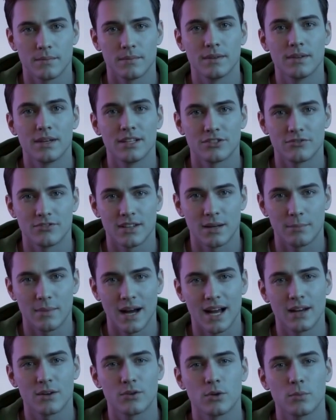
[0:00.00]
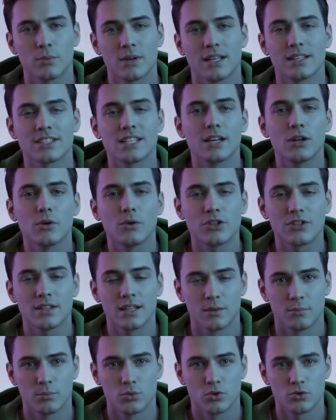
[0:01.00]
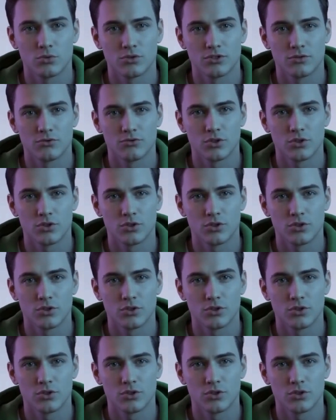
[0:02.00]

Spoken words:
This feedback loop continuously improves